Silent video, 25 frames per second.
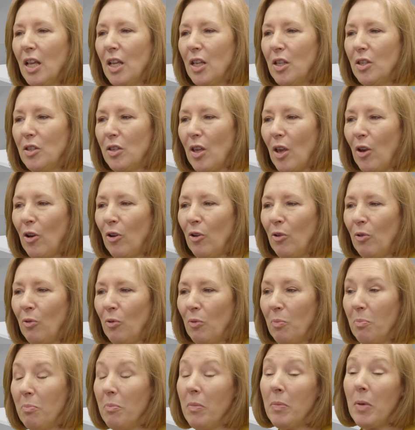
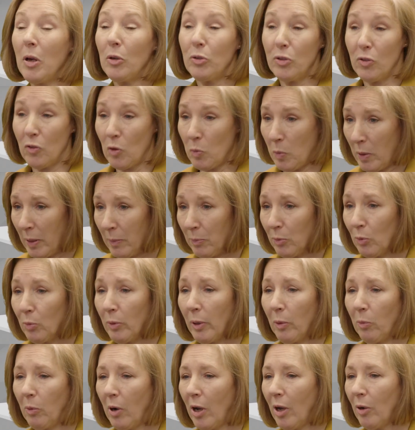So most of the people
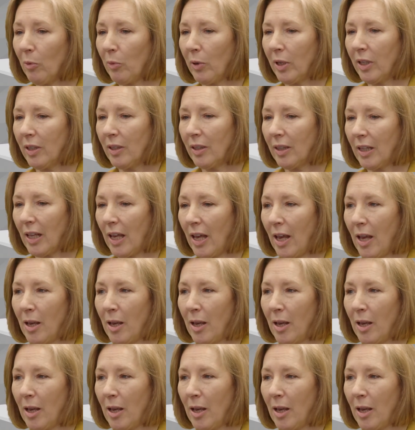we work with,